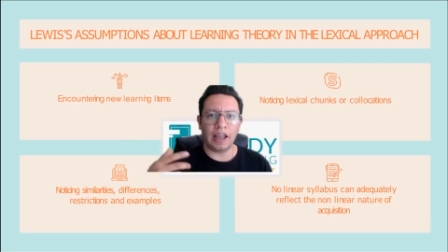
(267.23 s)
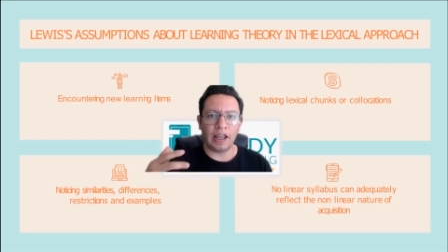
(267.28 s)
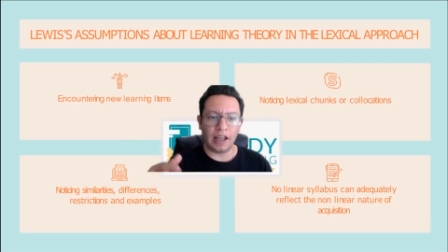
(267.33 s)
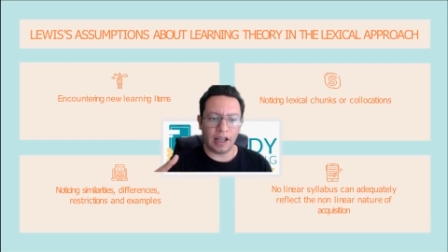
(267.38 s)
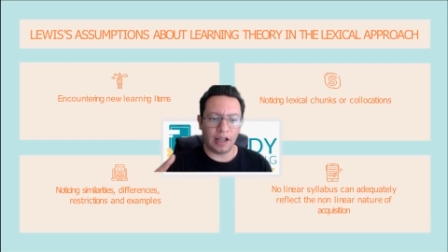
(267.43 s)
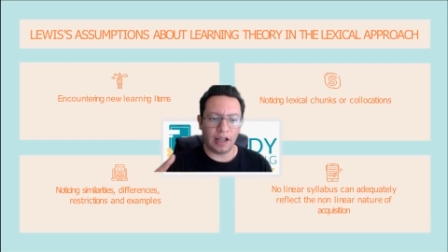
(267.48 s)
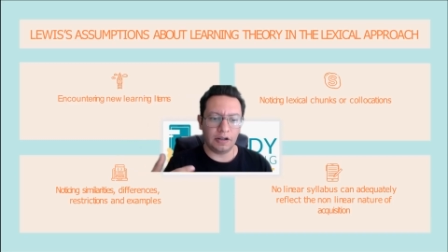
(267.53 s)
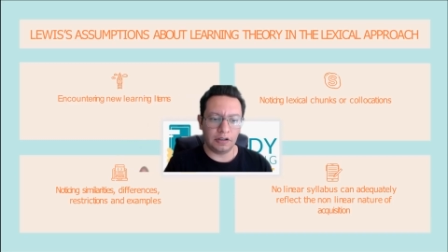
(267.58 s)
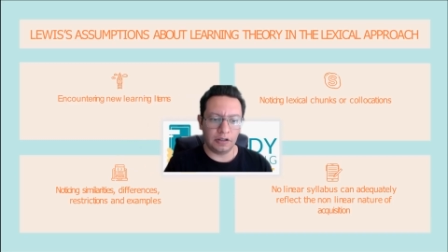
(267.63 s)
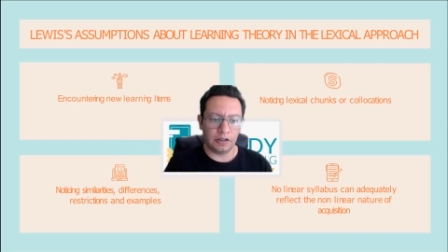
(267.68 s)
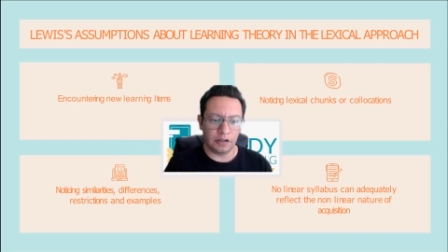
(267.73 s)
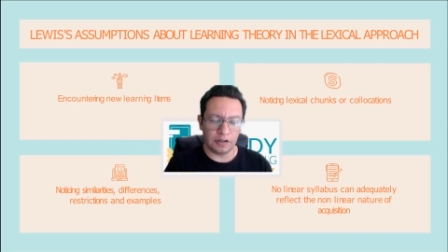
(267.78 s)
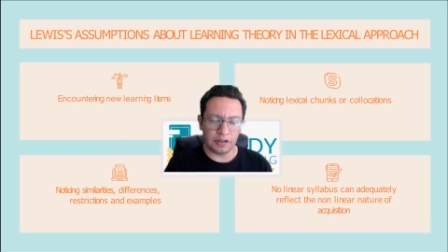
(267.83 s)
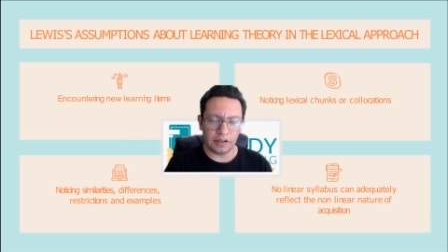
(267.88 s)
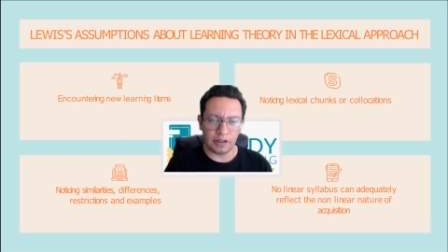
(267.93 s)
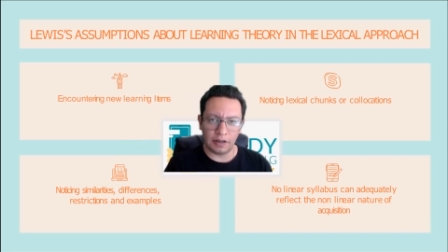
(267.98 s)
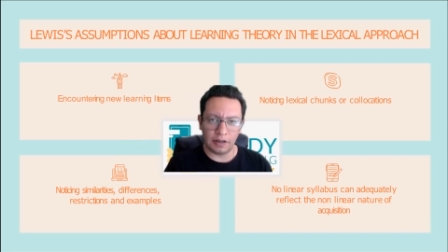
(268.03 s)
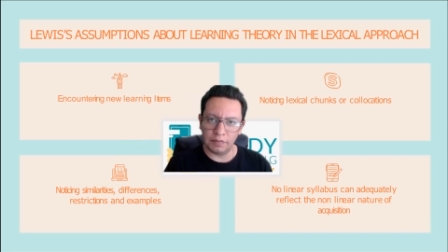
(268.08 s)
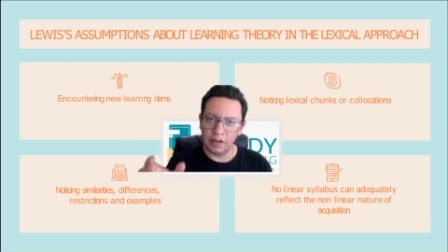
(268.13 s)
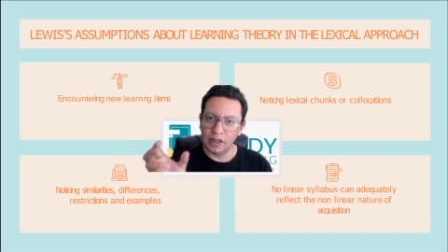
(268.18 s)
and how to use
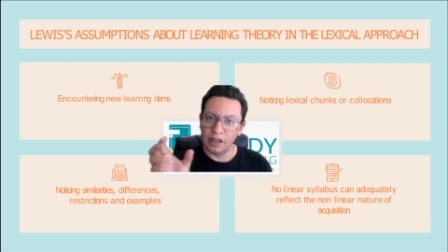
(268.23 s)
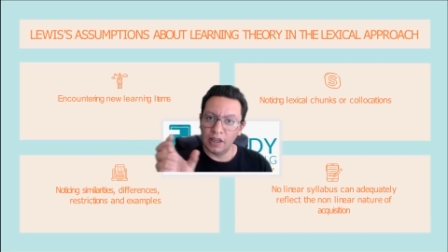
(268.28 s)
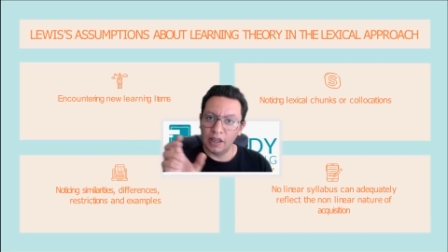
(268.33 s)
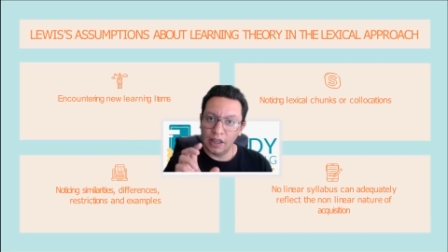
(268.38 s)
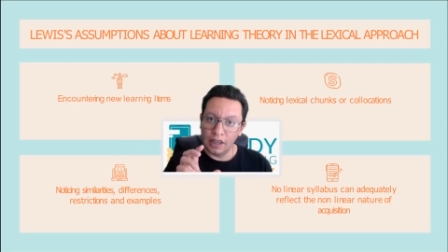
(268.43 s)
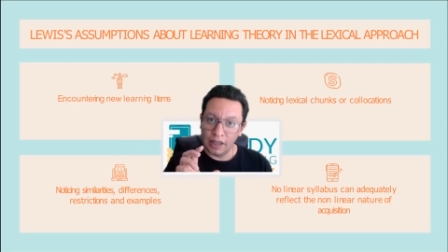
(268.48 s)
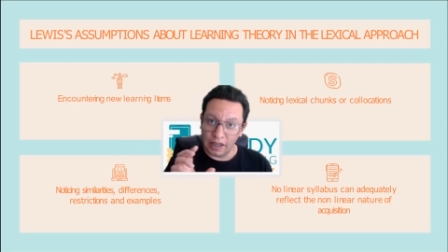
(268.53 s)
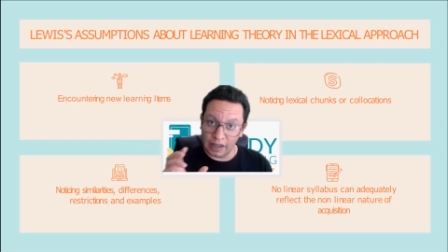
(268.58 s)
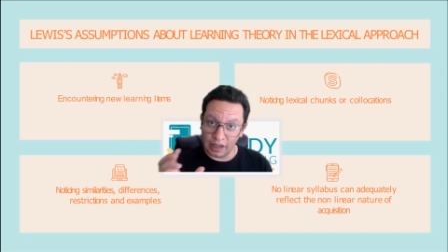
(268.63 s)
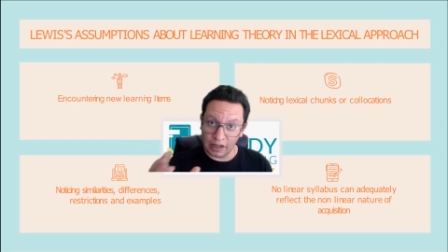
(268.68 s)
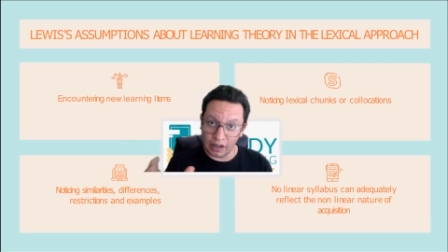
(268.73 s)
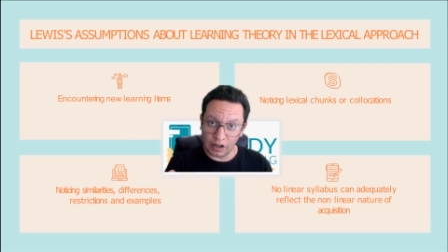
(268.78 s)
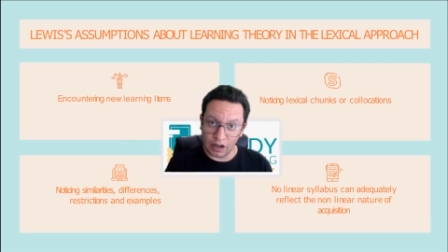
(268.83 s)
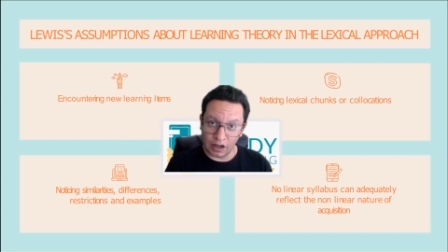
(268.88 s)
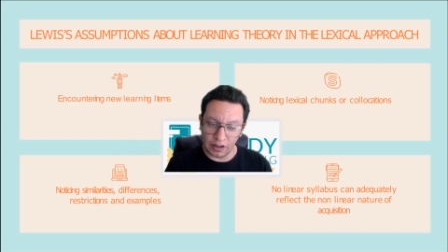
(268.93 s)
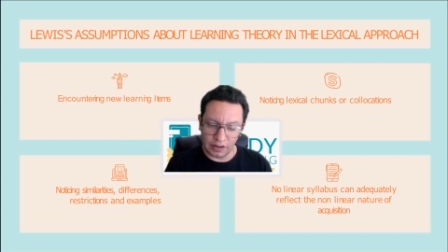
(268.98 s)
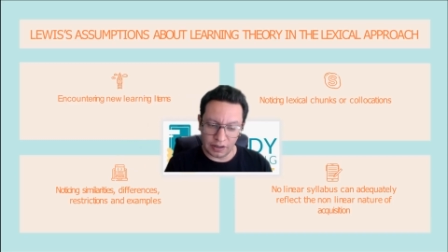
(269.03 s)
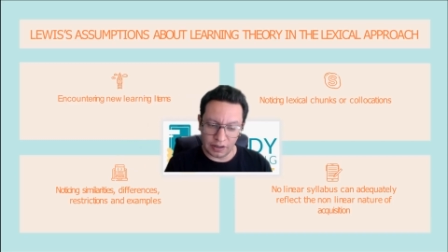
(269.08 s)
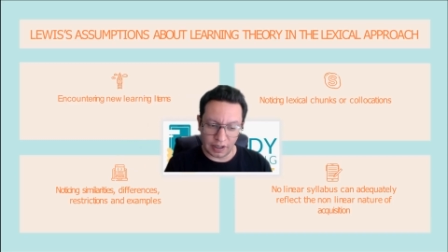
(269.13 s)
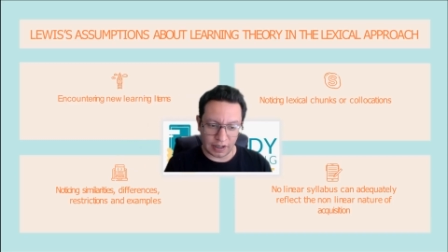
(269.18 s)
them in
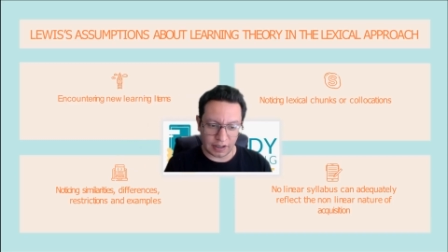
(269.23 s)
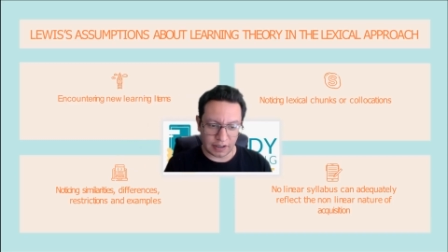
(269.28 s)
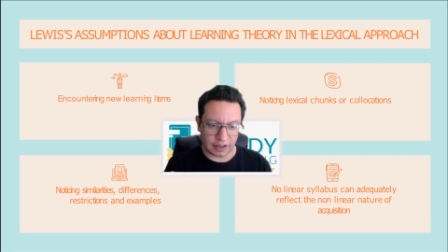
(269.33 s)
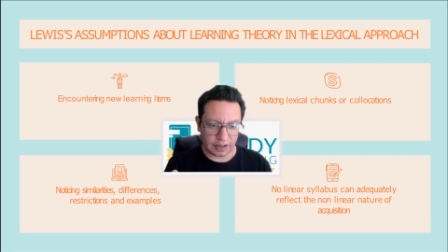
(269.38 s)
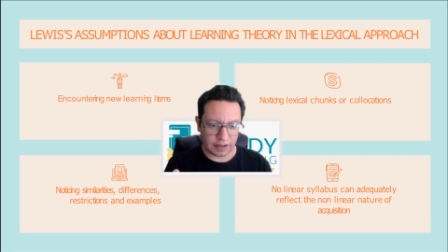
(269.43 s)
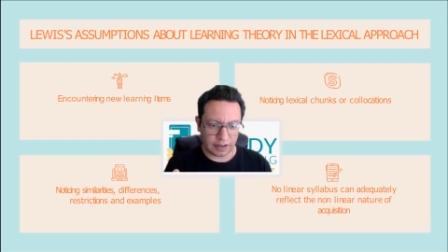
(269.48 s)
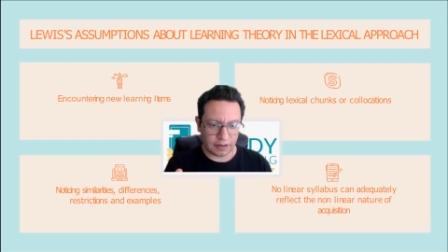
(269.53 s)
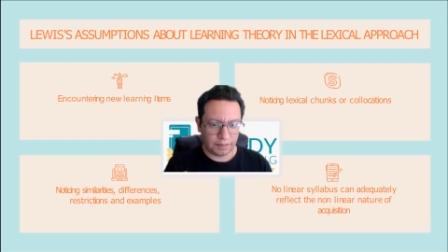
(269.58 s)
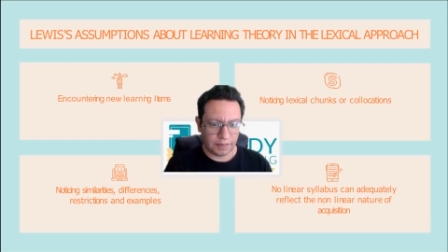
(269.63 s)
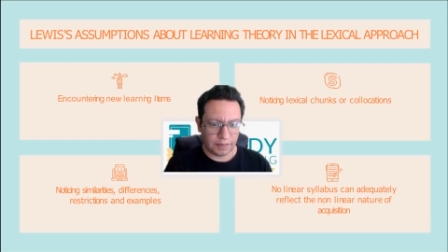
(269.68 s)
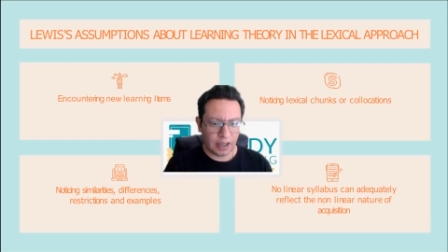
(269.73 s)
context.